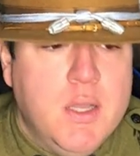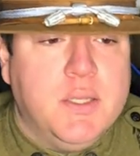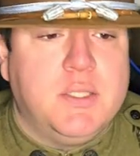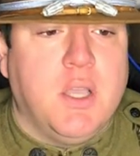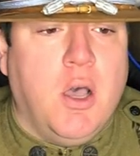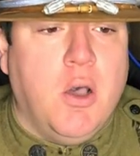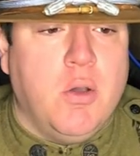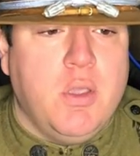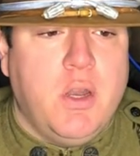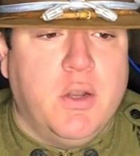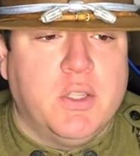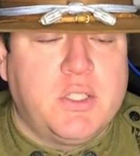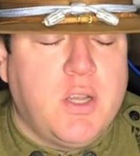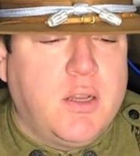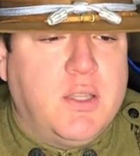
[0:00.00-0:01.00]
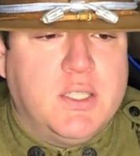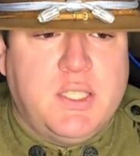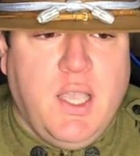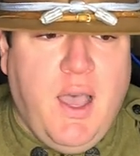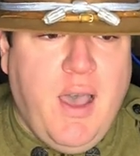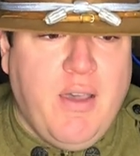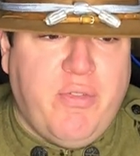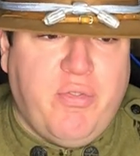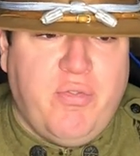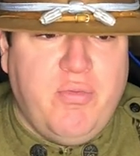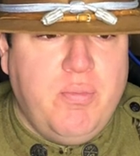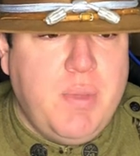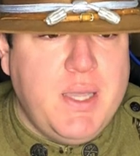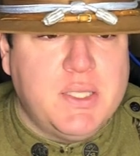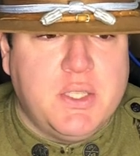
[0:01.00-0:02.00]
So, you know, to start this off,
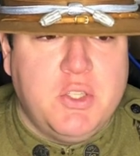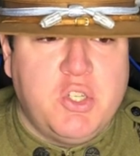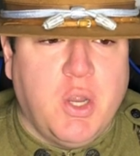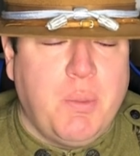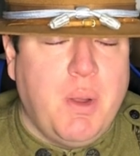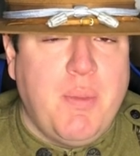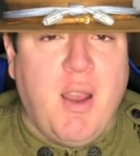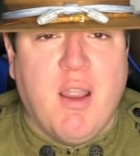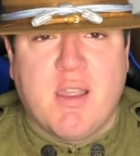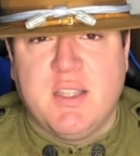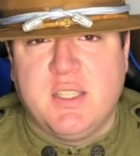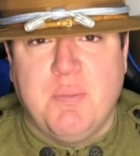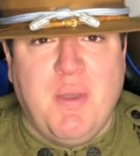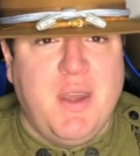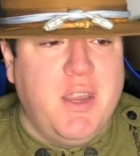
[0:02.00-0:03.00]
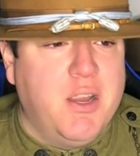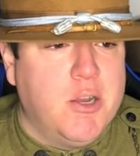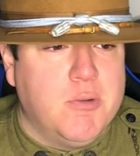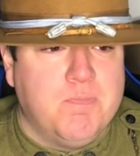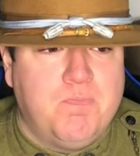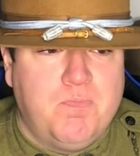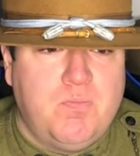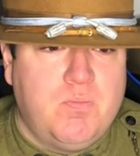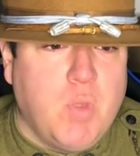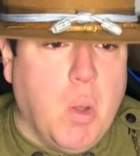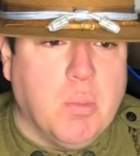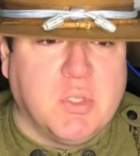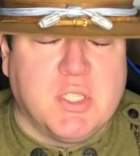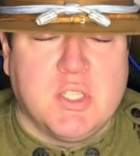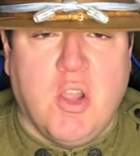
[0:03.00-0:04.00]
basically German Americans have been here
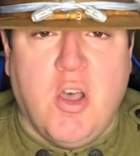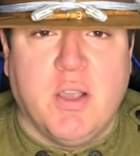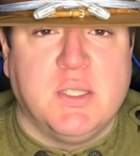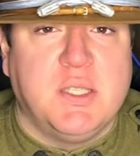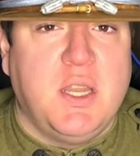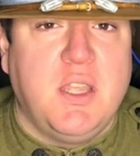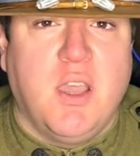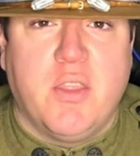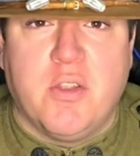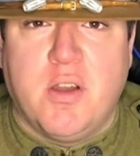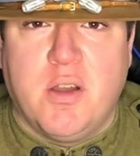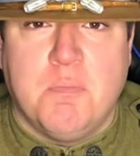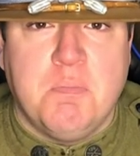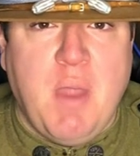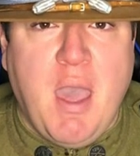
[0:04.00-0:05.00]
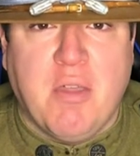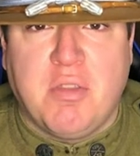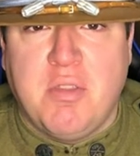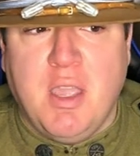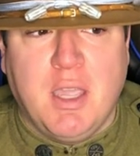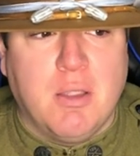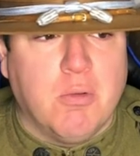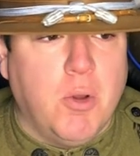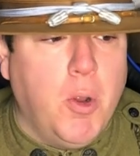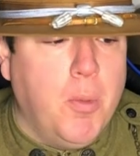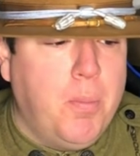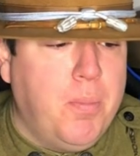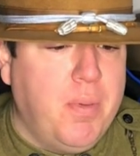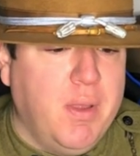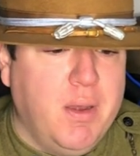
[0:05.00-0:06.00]
almost as long as any other ethnic
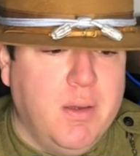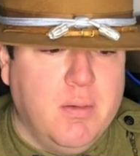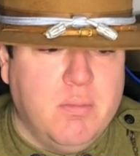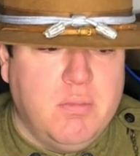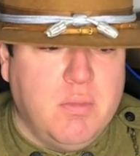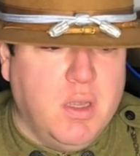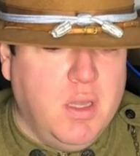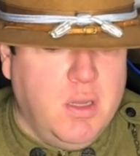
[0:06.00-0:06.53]
group and